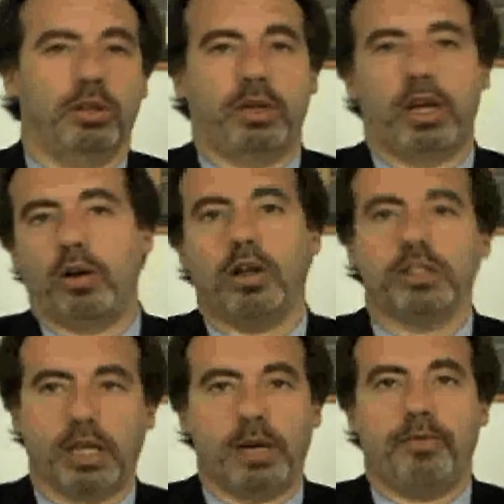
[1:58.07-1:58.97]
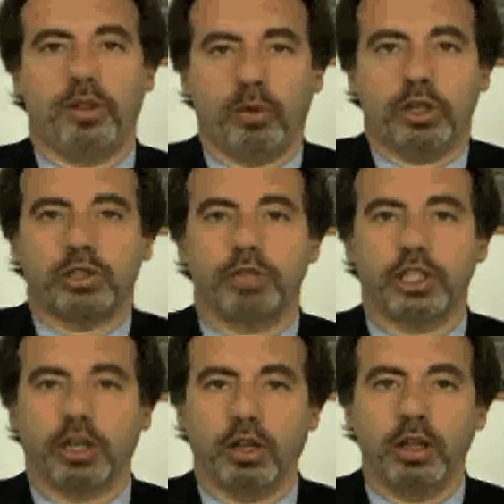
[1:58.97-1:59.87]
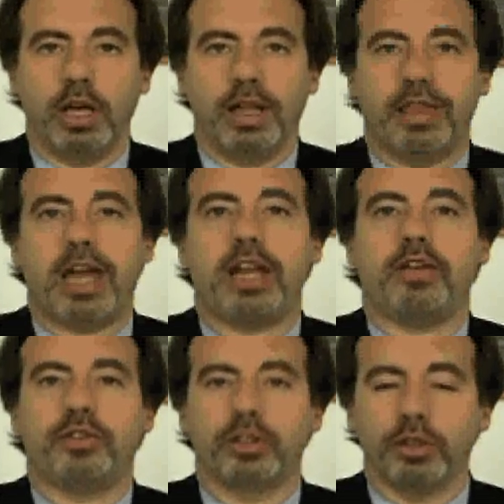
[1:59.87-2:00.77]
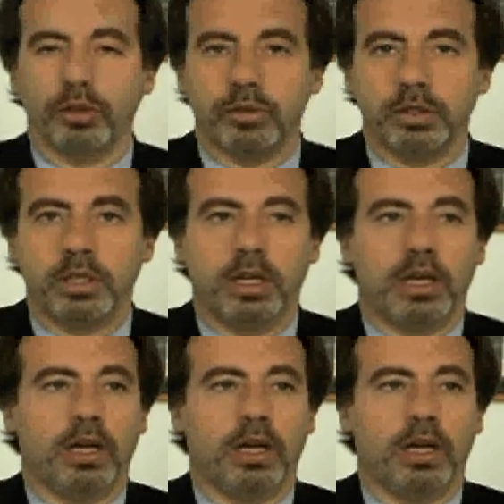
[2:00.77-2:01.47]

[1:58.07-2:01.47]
and you get it all set up for the Wall Street Journal. That afternoon,